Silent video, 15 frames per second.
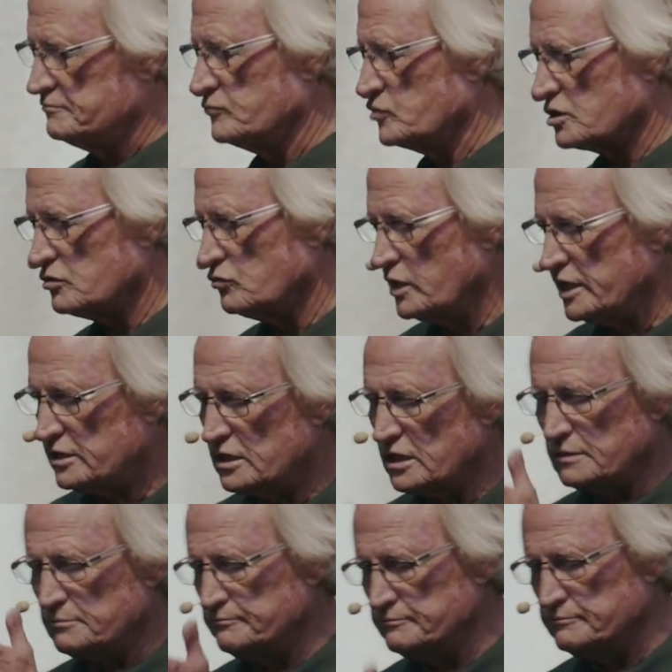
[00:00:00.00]
We're going to wake
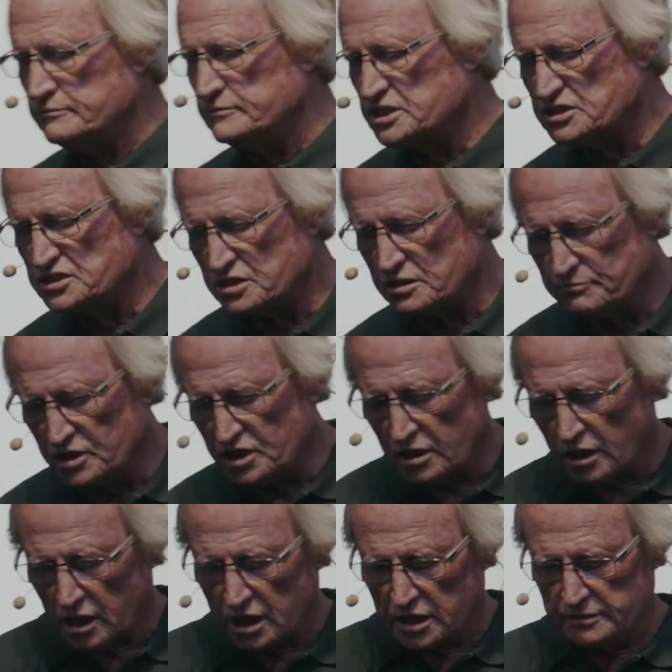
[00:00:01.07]
up. She's going to be
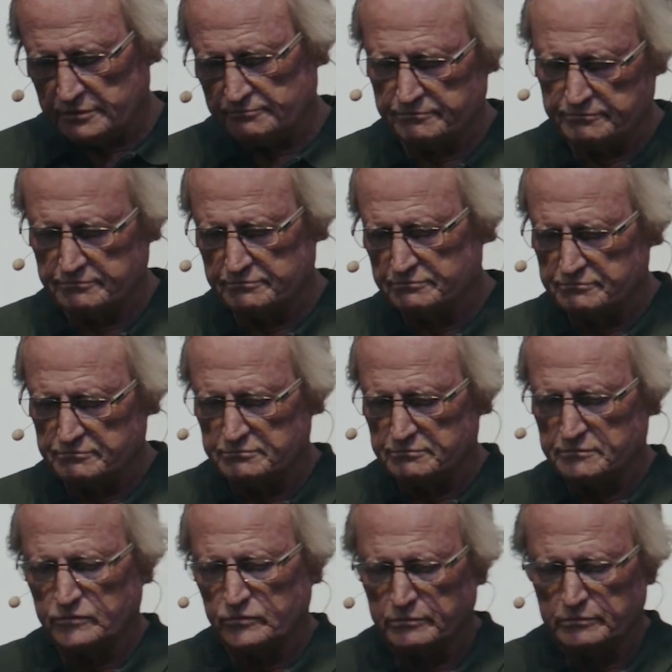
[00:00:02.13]
gone.
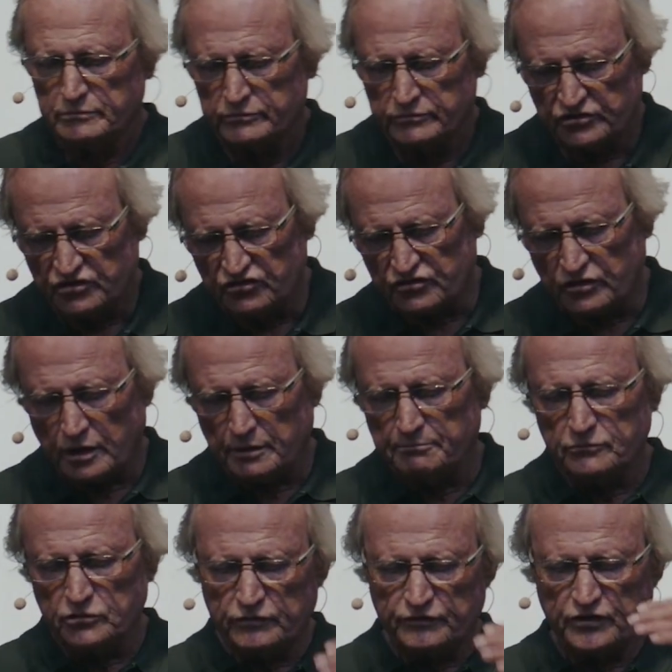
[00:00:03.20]
She's not
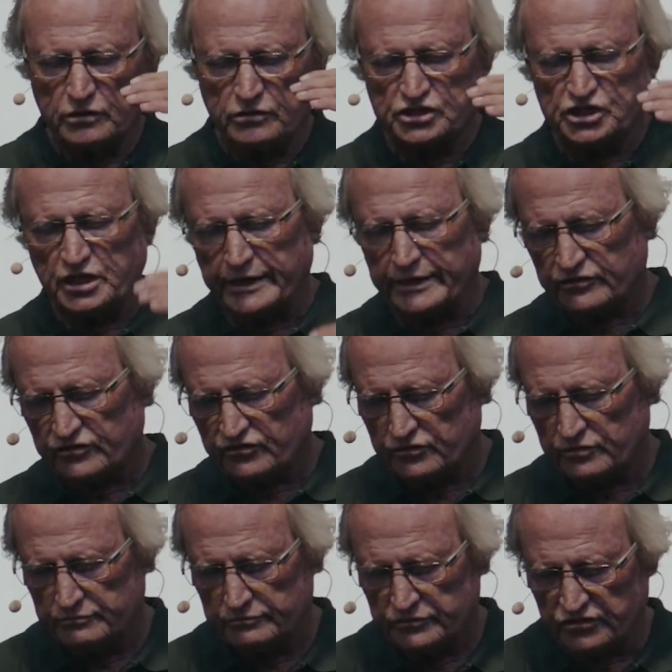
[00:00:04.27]
moving her chest.
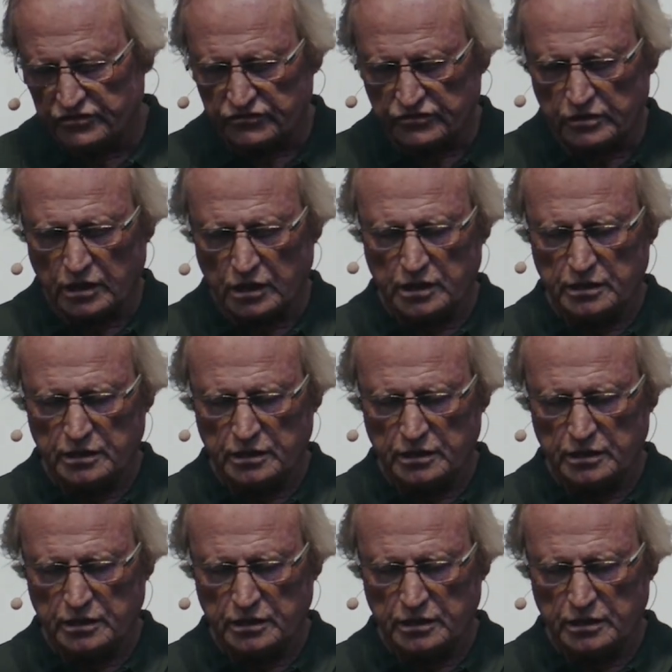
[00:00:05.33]
She's gone.